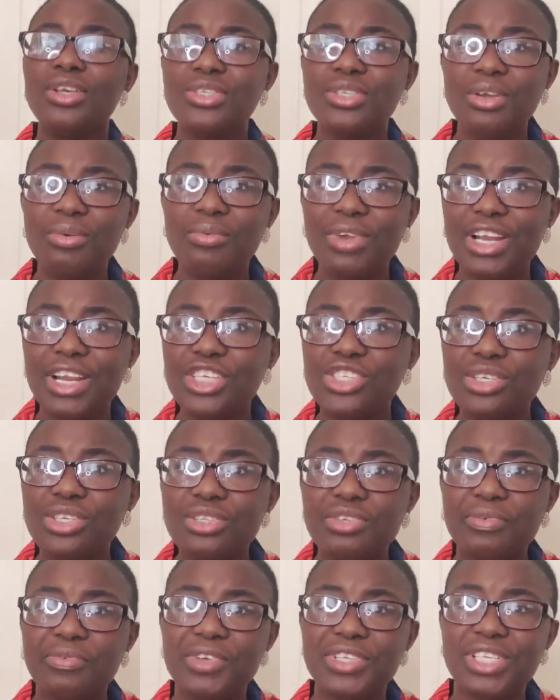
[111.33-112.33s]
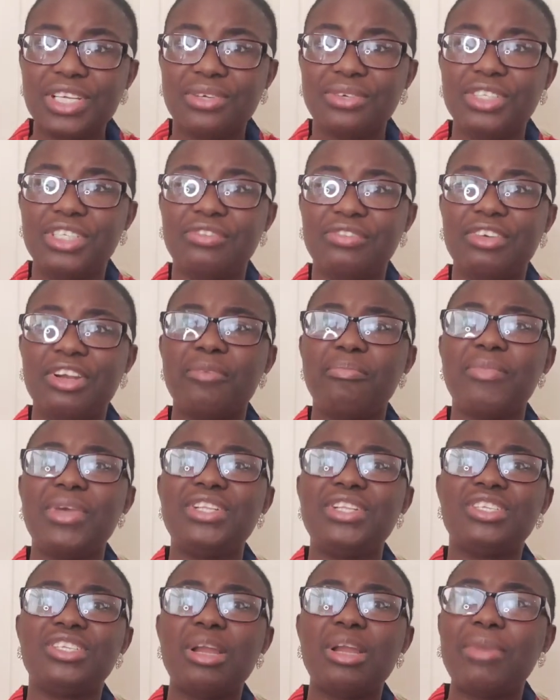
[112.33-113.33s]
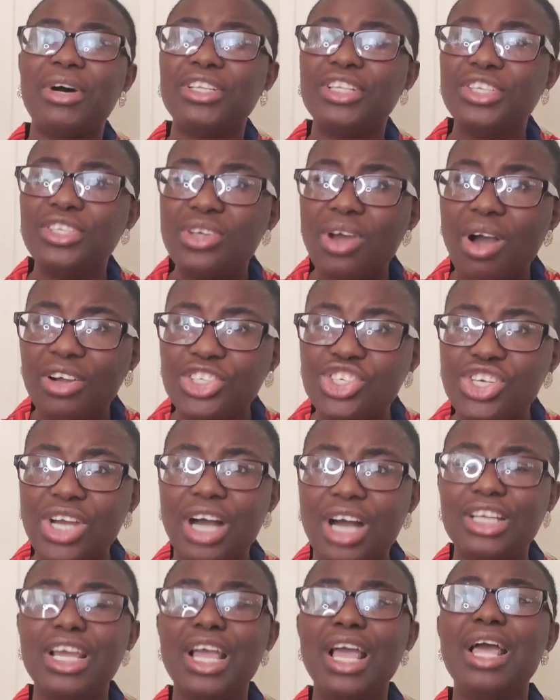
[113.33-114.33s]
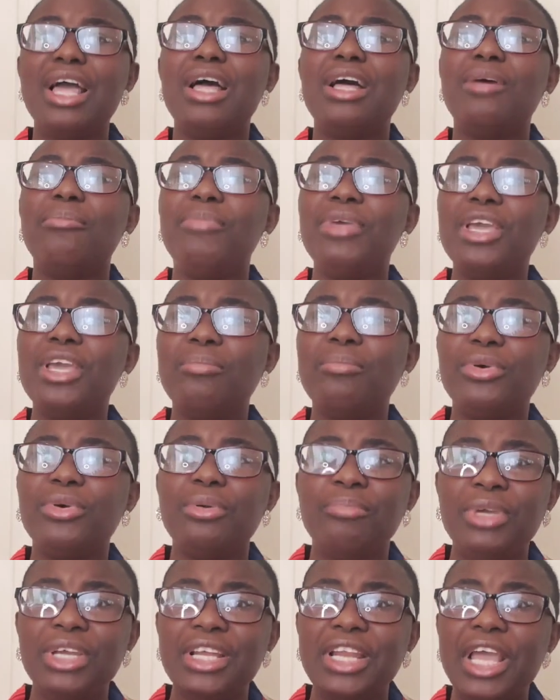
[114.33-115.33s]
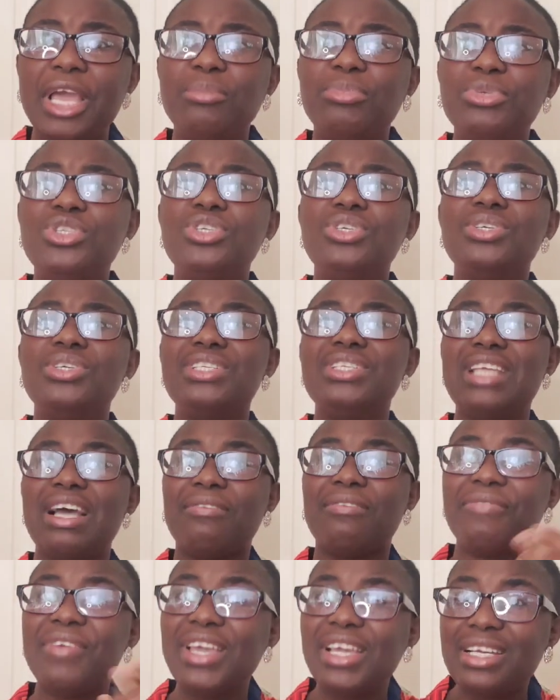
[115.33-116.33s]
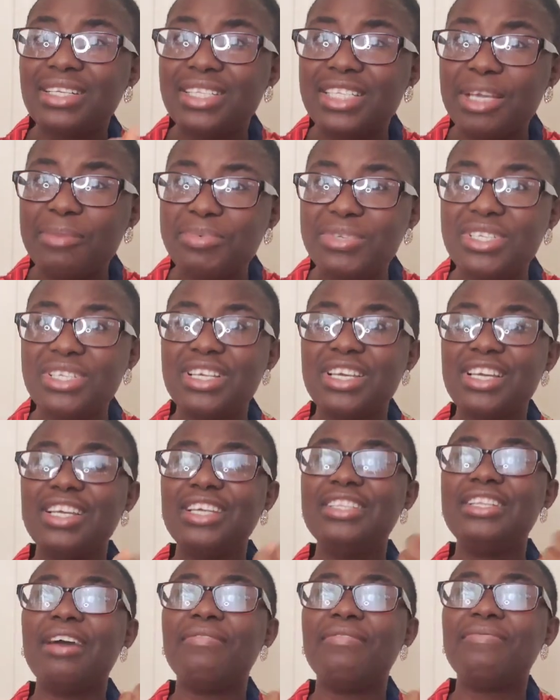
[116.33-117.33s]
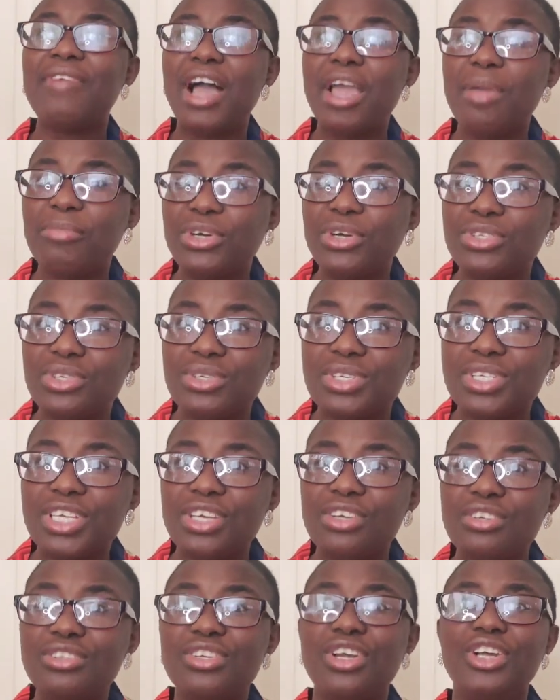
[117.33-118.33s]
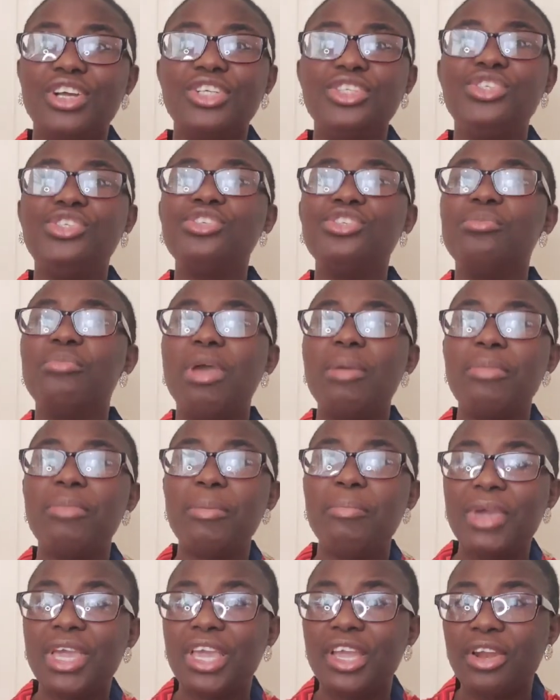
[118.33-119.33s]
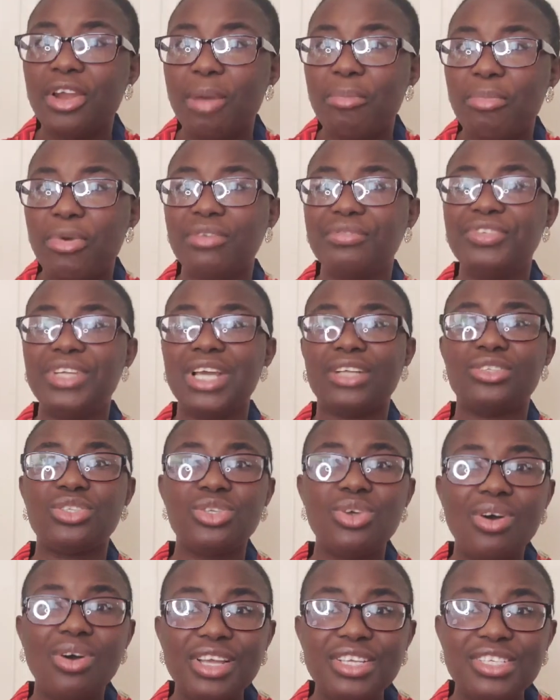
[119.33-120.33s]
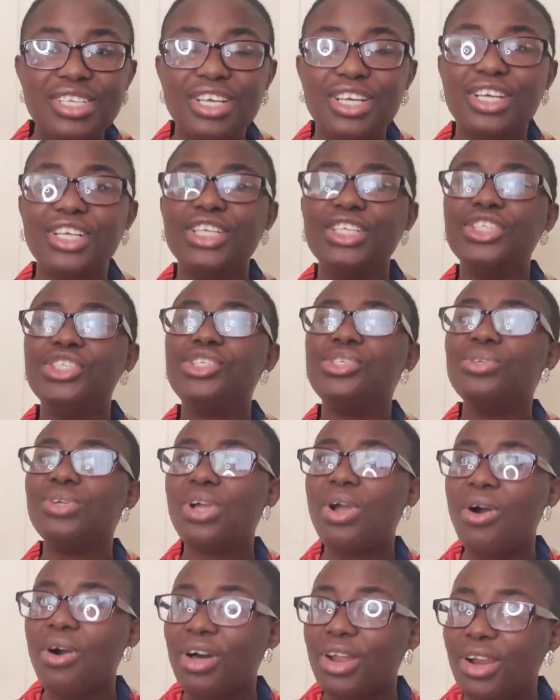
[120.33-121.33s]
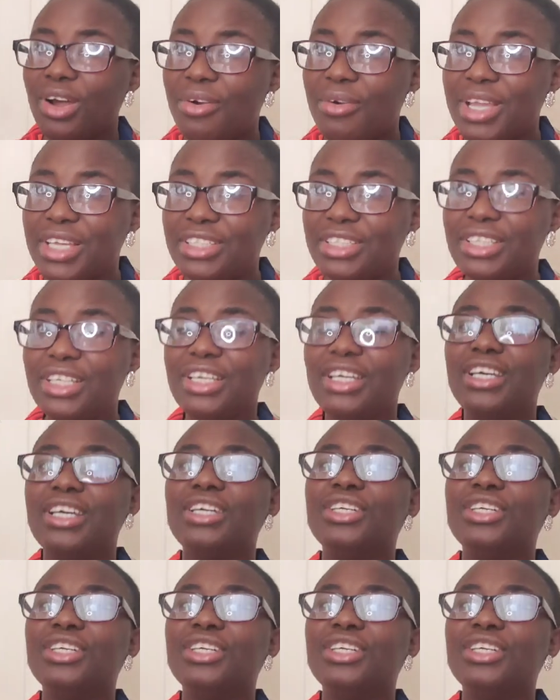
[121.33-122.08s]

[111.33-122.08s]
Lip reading: So in relation to physical development is all about the young child being able to use their fingertips, their fine motor skills, through maybe picking up of their toys, through coloring,